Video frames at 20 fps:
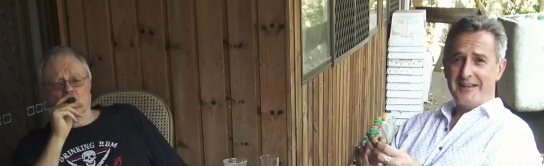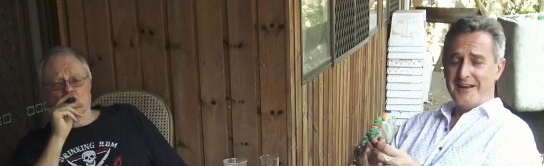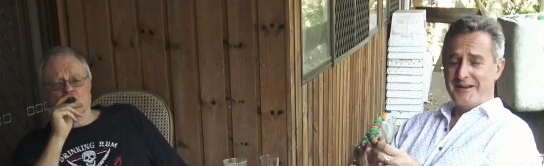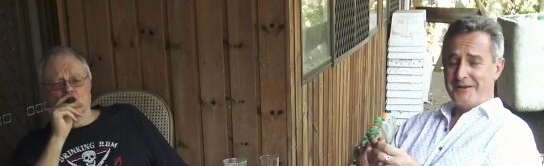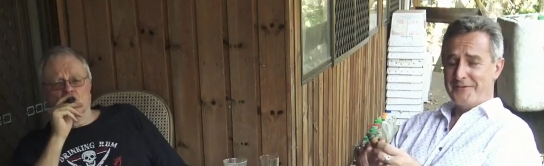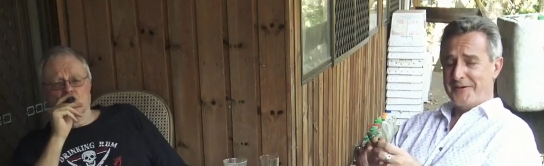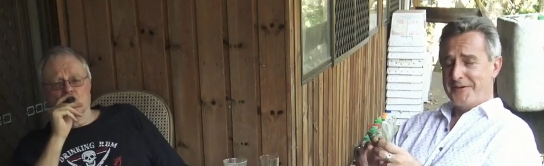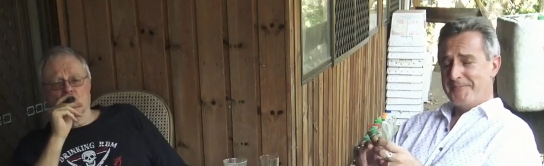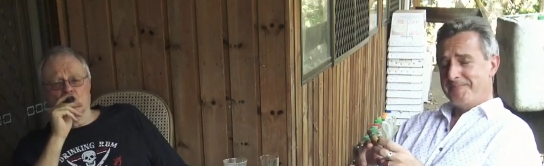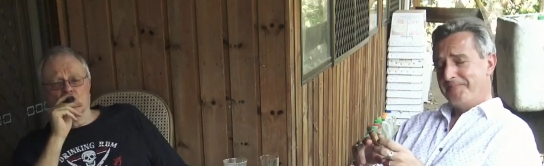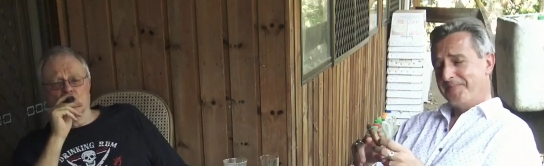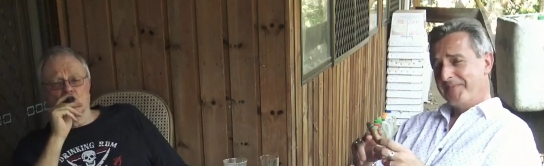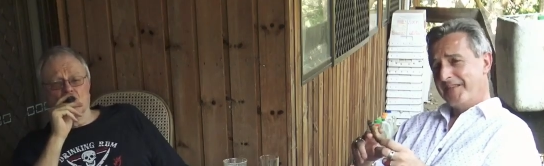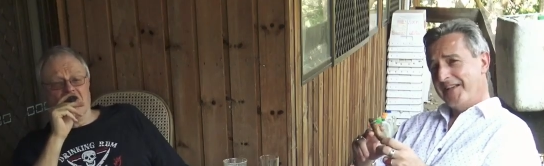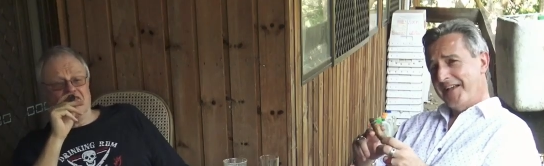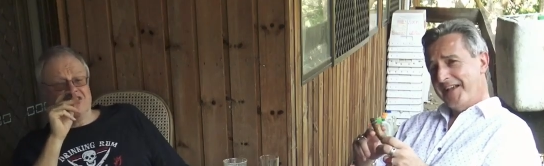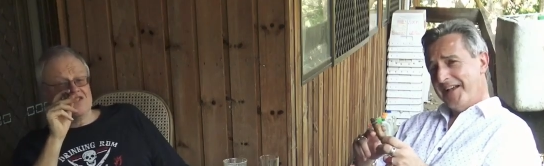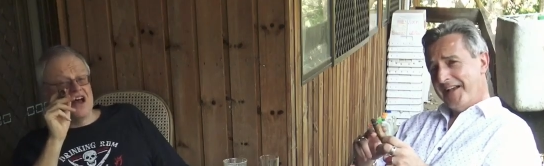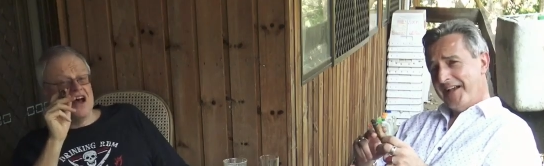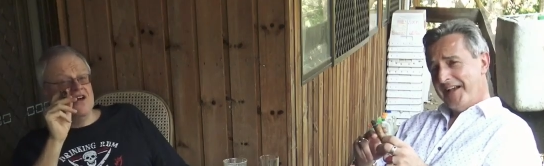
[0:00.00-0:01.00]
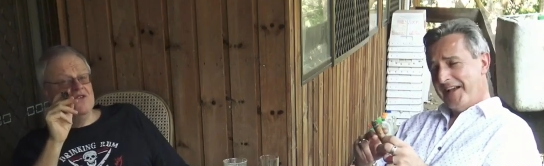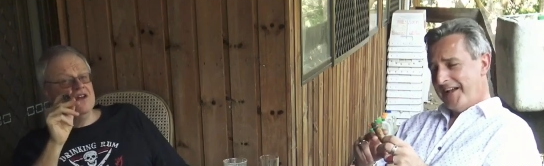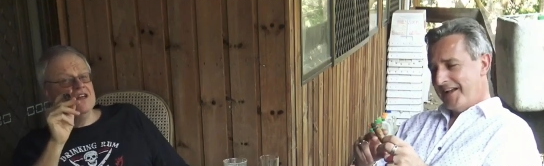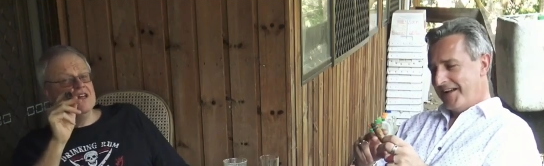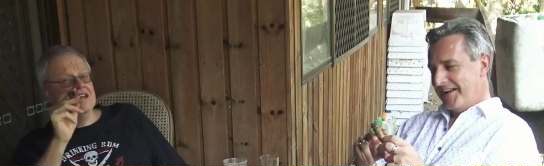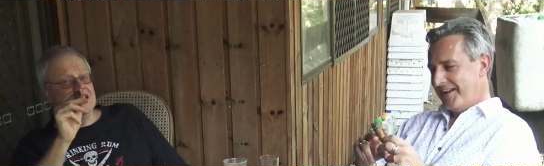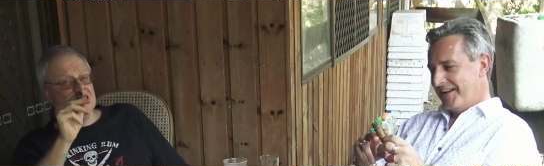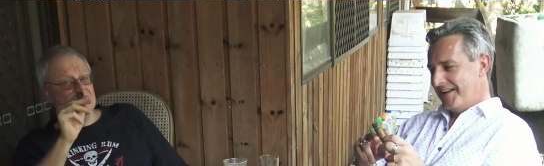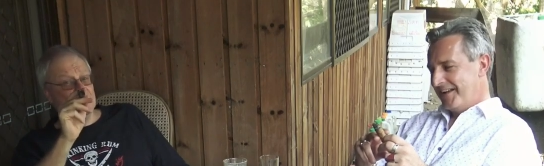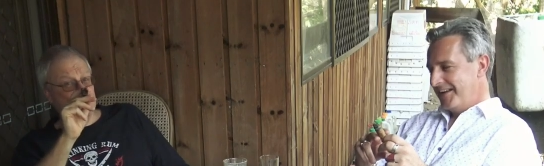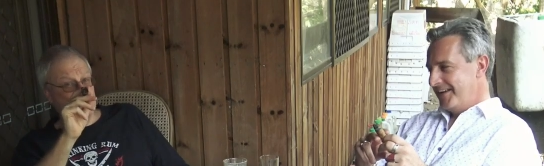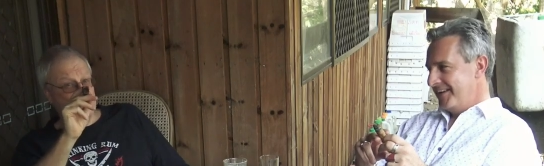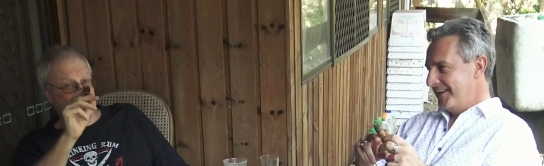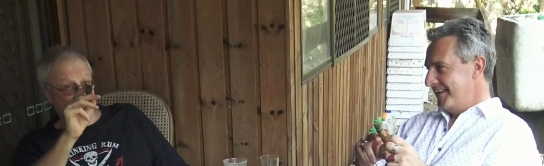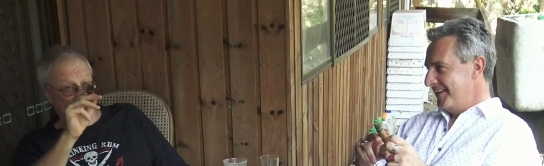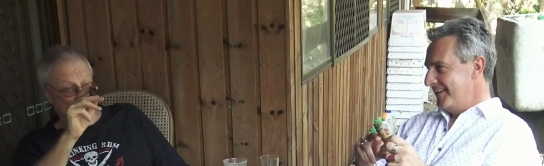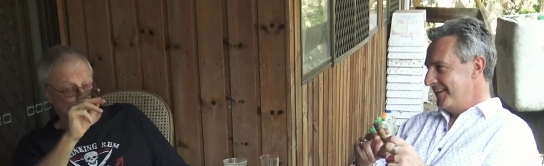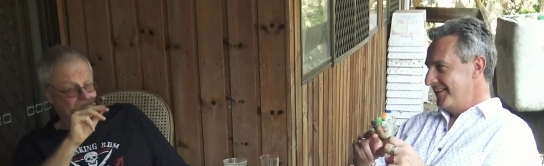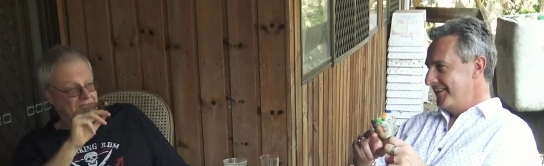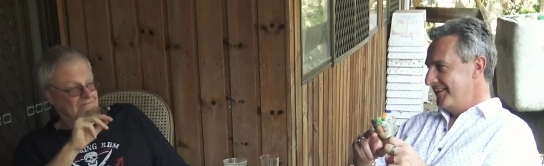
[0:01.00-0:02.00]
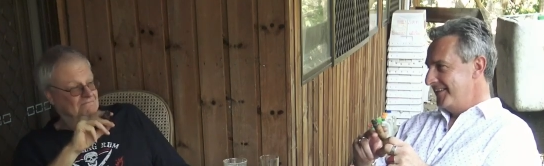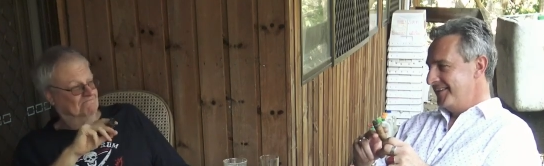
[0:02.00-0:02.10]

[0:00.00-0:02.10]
Speaker 1: Anyway, it's only going to get worse.